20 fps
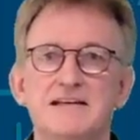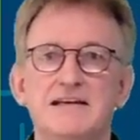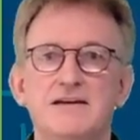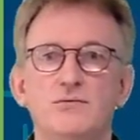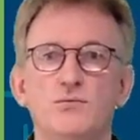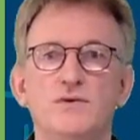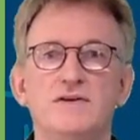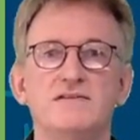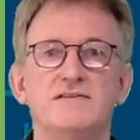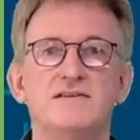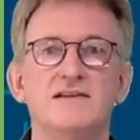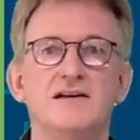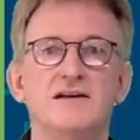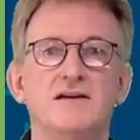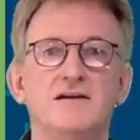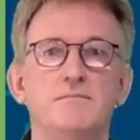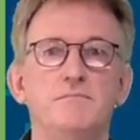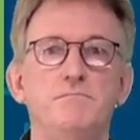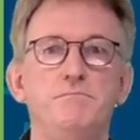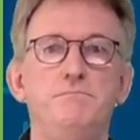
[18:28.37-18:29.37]
with the
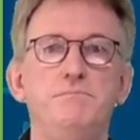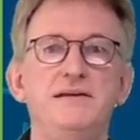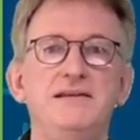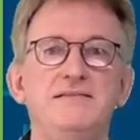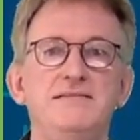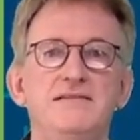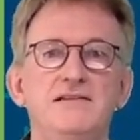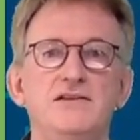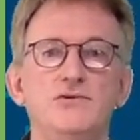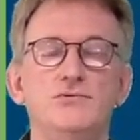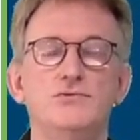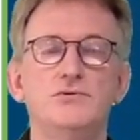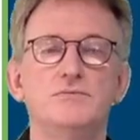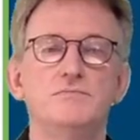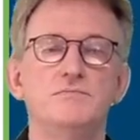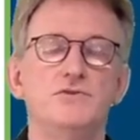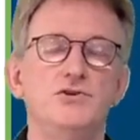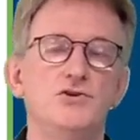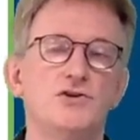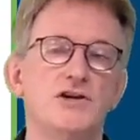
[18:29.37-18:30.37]
BCU,
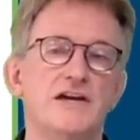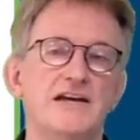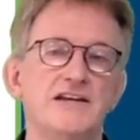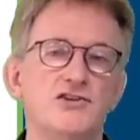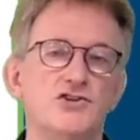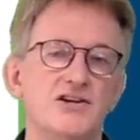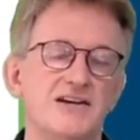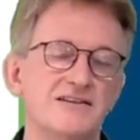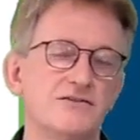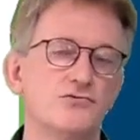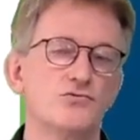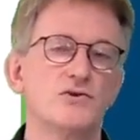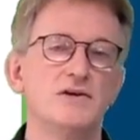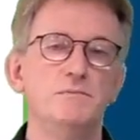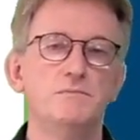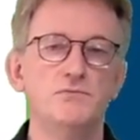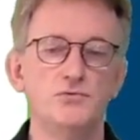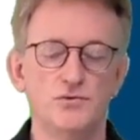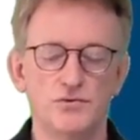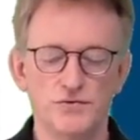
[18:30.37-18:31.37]
you can just
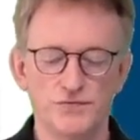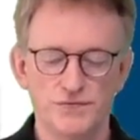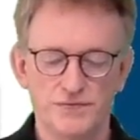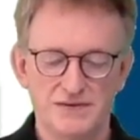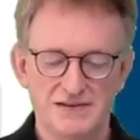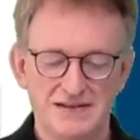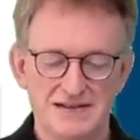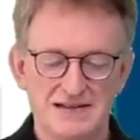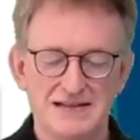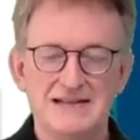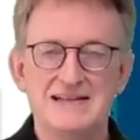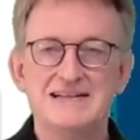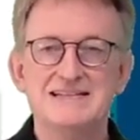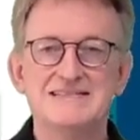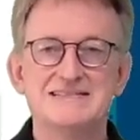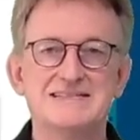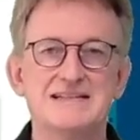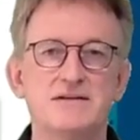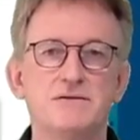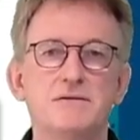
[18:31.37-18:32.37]
remove.
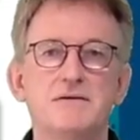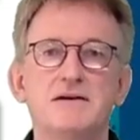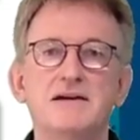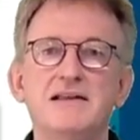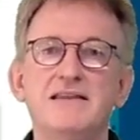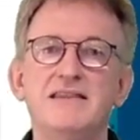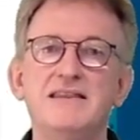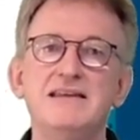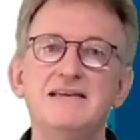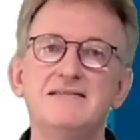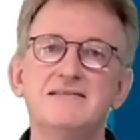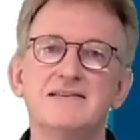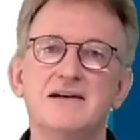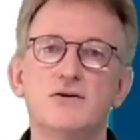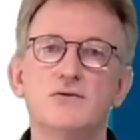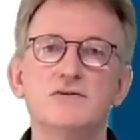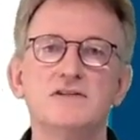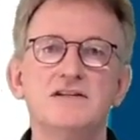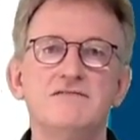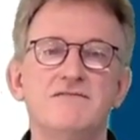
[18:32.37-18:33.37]
So this
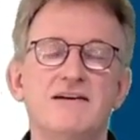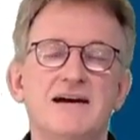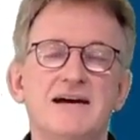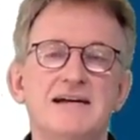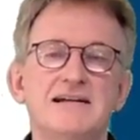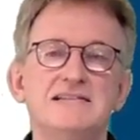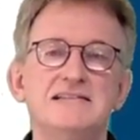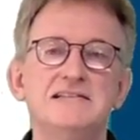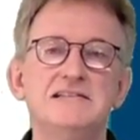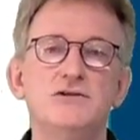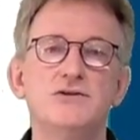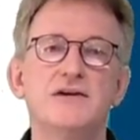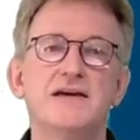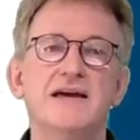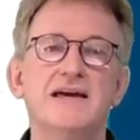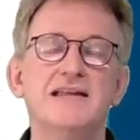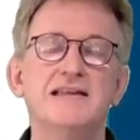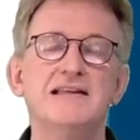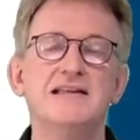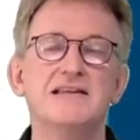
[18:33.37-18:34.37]
old device you
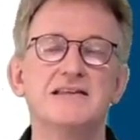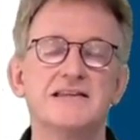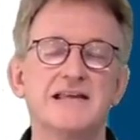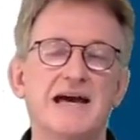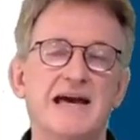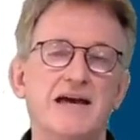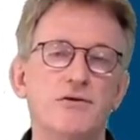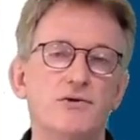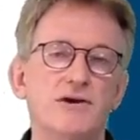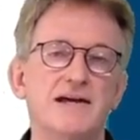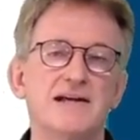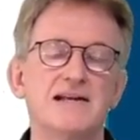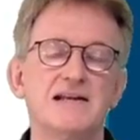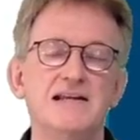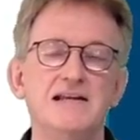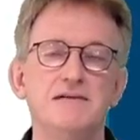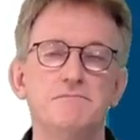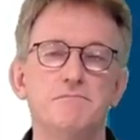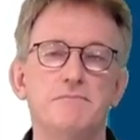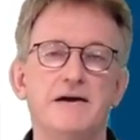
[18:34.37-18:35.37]
can
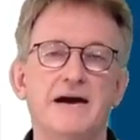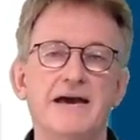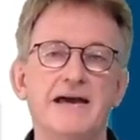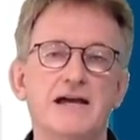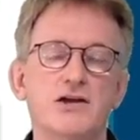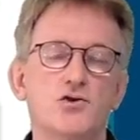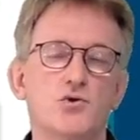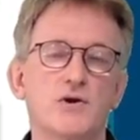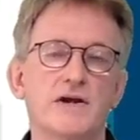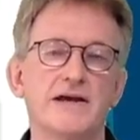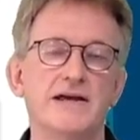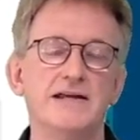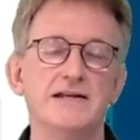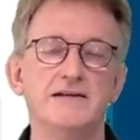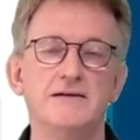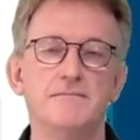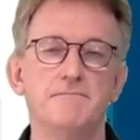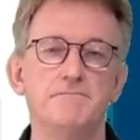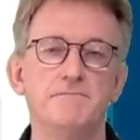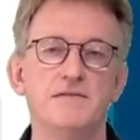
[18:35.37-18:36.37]
directly migrate
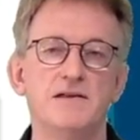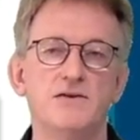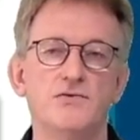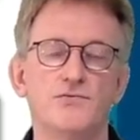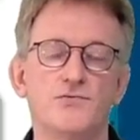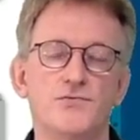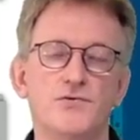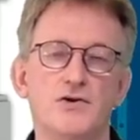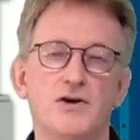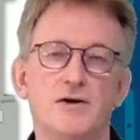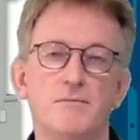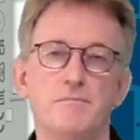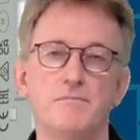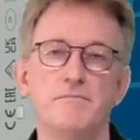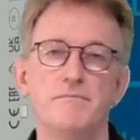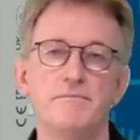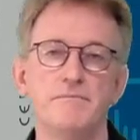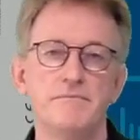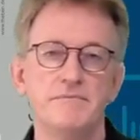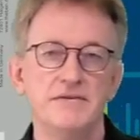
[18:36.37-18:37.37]
from
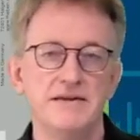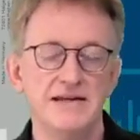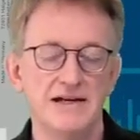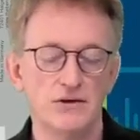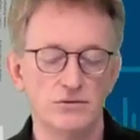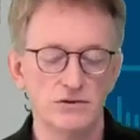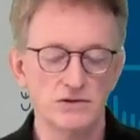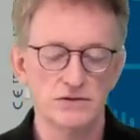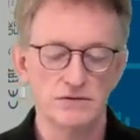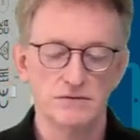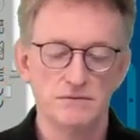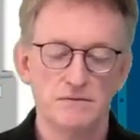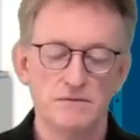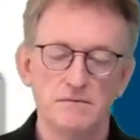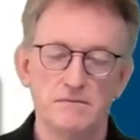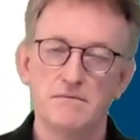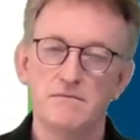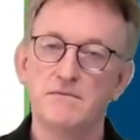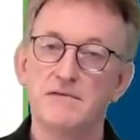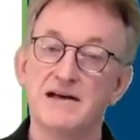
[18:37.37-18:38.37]
the old
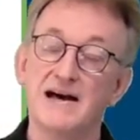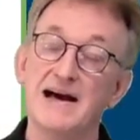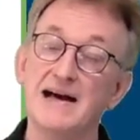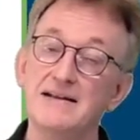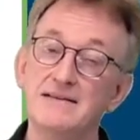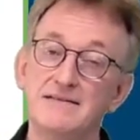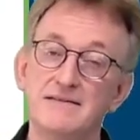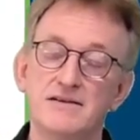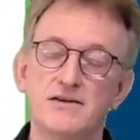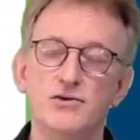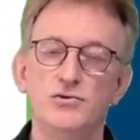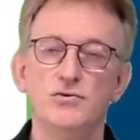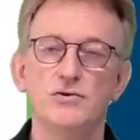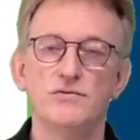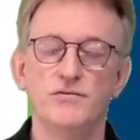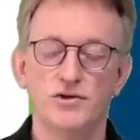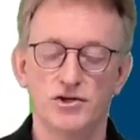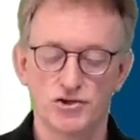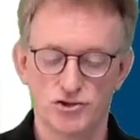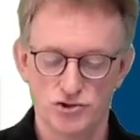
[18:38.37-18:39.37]
unsecure
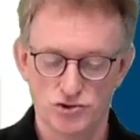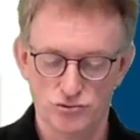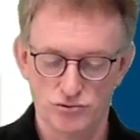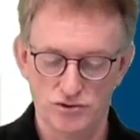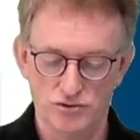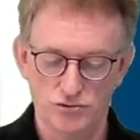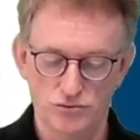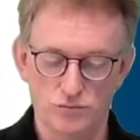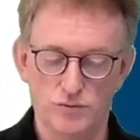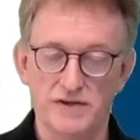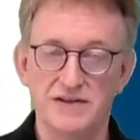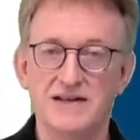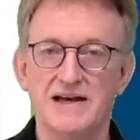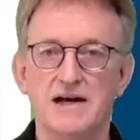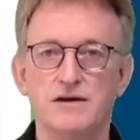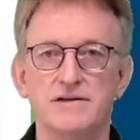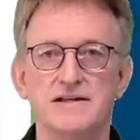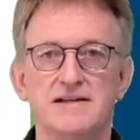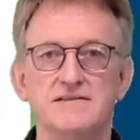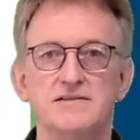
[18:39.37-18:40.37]
version to a new one.
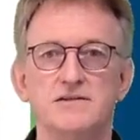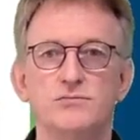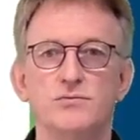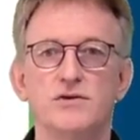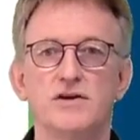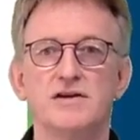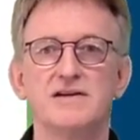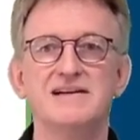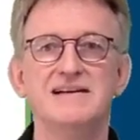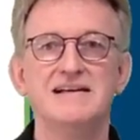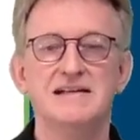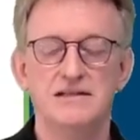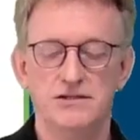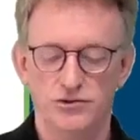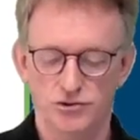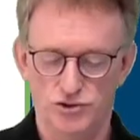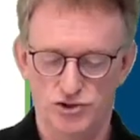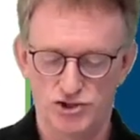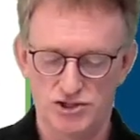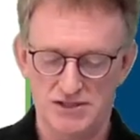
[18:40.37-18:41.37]
How does it work?
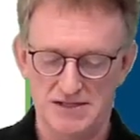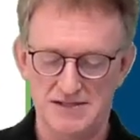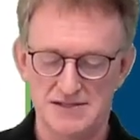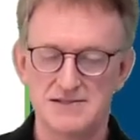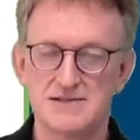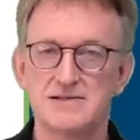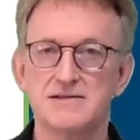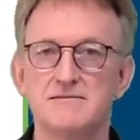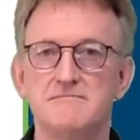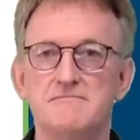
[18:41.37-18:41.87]
You just